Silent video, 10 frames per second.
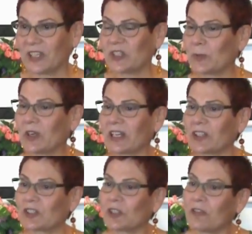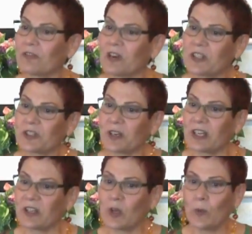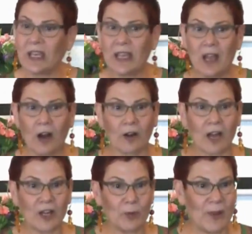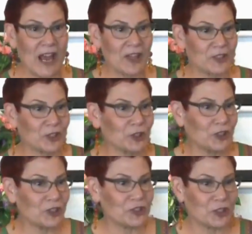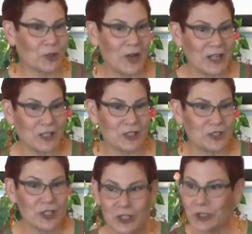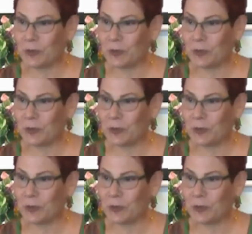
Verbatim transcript: And Spirit gets so frustrated that we are on our path to goodness and greatness,